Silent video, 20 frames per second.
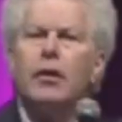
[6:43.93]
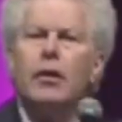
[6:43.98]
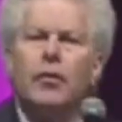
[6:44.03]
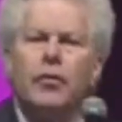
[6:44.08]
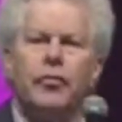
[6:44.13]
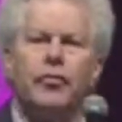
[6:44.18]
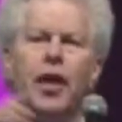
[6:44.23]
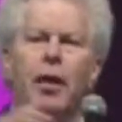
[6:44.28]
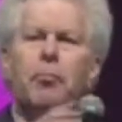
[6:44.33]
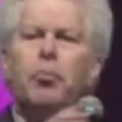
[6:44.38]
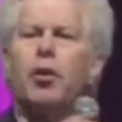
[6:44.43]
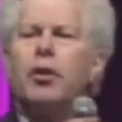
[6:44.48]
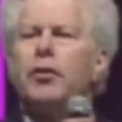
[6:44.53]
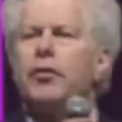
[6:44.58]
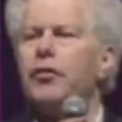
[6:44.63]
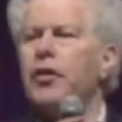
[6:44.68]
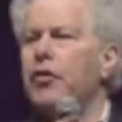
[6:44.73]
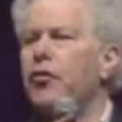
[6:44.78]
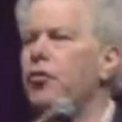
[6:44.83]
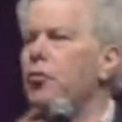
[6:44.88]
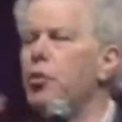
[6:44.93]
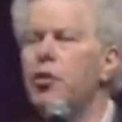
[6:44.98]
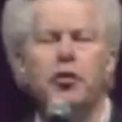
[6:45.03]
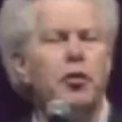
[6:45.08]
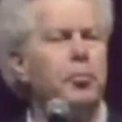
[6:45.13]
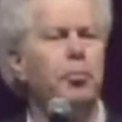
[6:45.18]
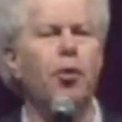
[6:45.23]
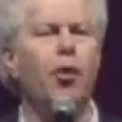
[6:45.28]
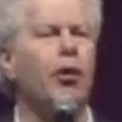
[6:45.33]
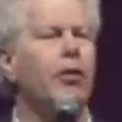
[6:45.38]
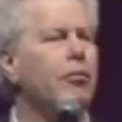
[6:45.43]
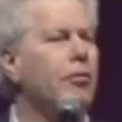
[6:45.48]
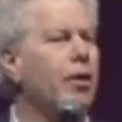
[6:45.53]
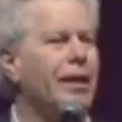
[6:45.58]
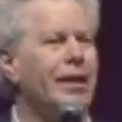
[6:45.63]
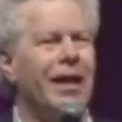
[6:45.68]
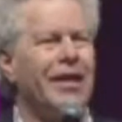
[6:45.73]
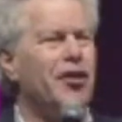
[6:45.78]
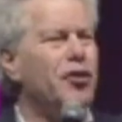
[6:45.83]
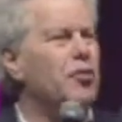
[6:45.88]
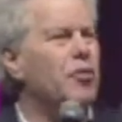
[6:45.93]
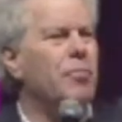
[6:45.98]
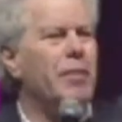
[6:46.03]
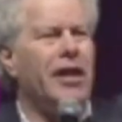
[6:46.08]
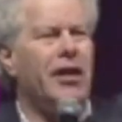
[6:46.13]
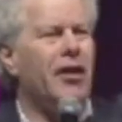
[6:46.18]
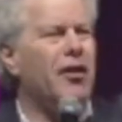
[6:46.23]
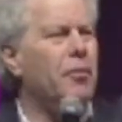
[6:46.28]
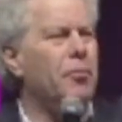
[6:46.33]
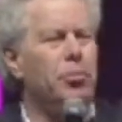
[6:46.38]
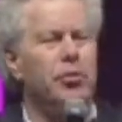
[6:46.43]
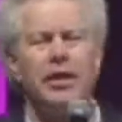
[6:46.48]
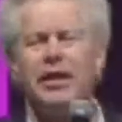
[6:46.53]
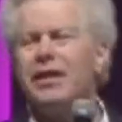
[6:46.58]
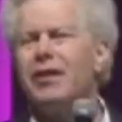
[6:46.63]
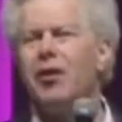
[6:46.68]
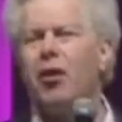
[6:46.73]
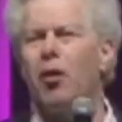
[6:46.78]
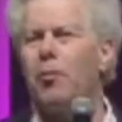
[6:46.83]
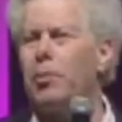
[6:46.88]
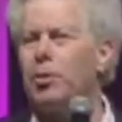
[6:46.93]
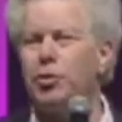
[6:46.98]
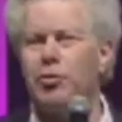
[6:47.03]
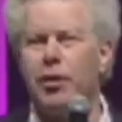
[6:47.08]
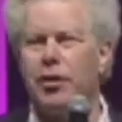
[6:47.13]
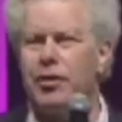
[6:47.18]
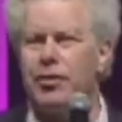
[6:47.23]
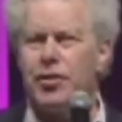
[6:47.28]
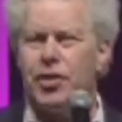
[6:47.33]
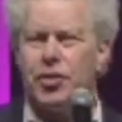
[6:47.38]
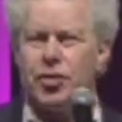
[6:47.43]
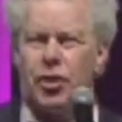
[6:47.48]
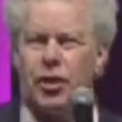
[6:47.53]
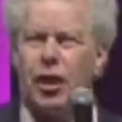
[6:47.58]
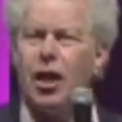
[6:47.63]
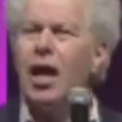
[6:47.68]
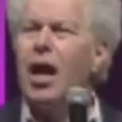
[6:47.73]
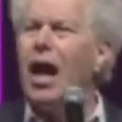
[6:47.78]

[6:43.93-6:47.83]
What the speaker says: step one is this: with your partner, I'd like you to make a completely arbitrary decision.